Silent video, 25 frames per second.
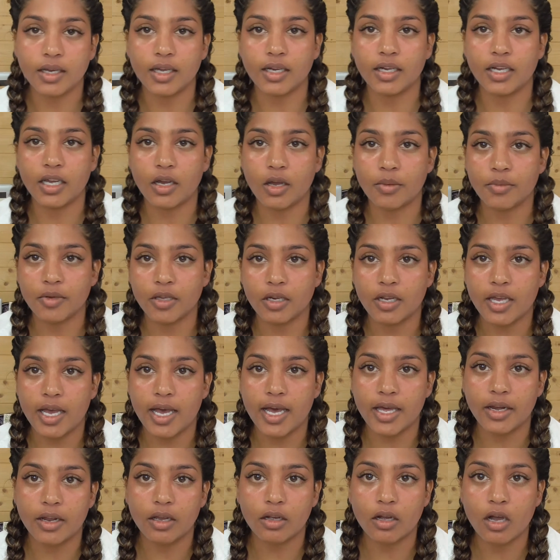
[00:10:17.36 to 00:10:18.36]
And now I'm going
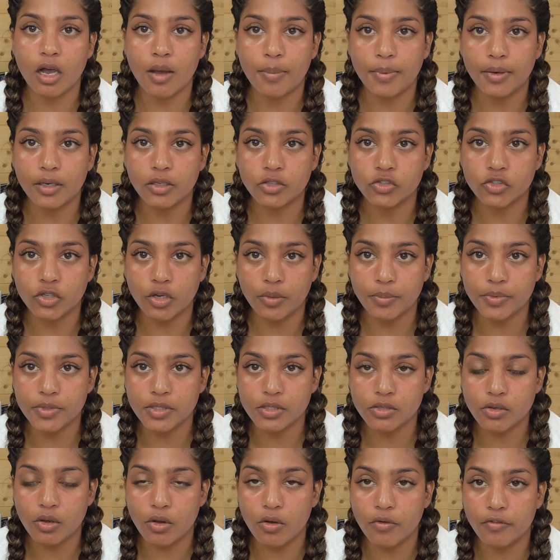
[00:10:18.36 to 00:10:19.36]
to add a couple of
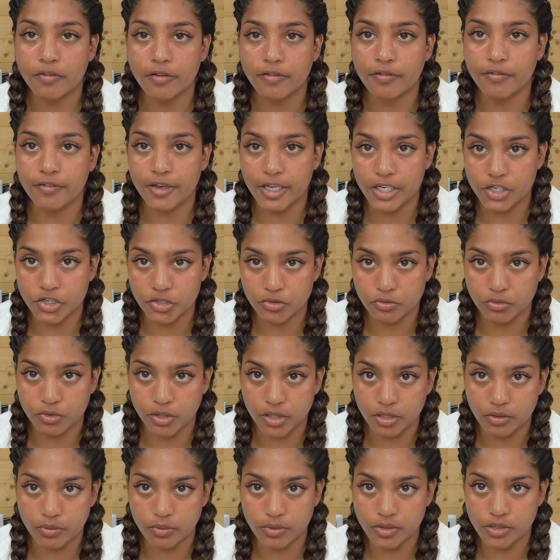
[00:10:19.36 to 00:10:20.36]
drops of facial
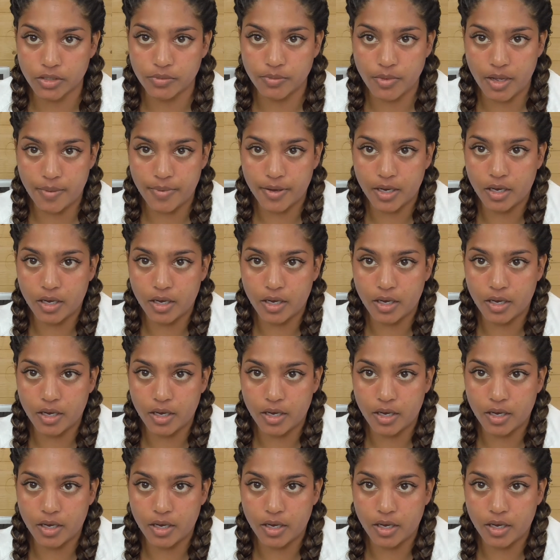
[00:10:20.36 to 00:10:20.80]
oil into my